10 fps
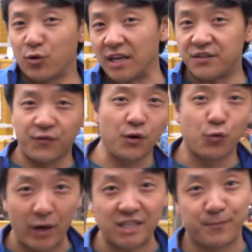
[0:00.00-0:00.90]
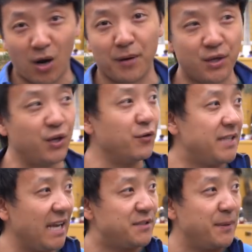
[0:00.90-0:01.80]
quest for a great barbecue
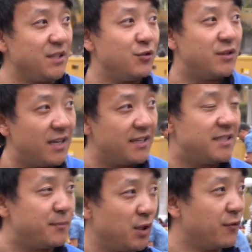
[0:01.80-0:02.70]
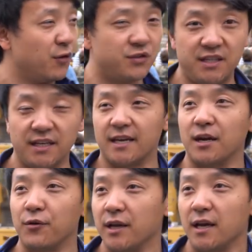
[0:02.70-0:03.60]
takes me to this beautiful scenic
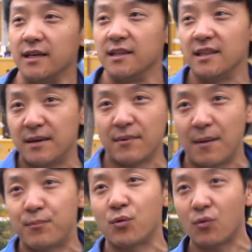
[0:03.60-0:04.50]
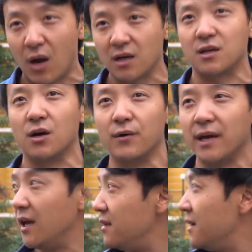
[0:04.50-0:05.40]
area in Lima, Barranco.
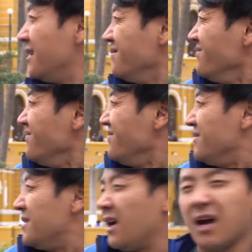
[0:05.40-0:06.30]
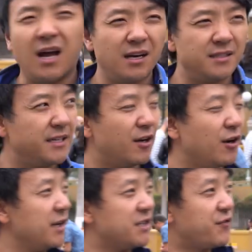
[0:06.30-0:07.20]
And the
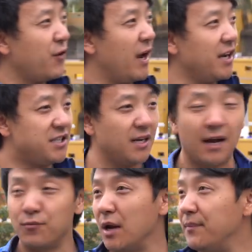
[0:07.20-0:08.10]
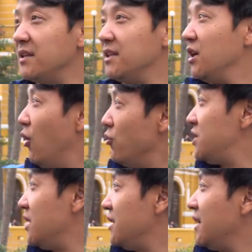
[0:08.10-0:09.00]
air is fresh, I'm right by the
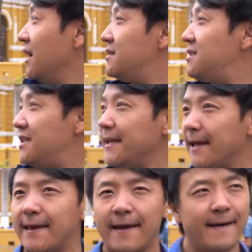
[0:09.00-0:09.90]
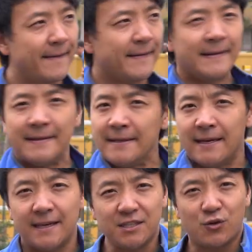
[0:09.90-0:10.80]
ocean, it's scenic.
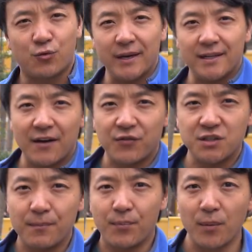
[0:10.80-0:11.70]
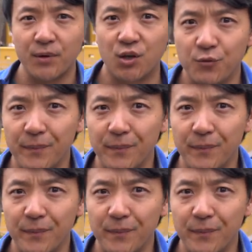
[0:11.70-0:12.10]
It's a great night for some barbecued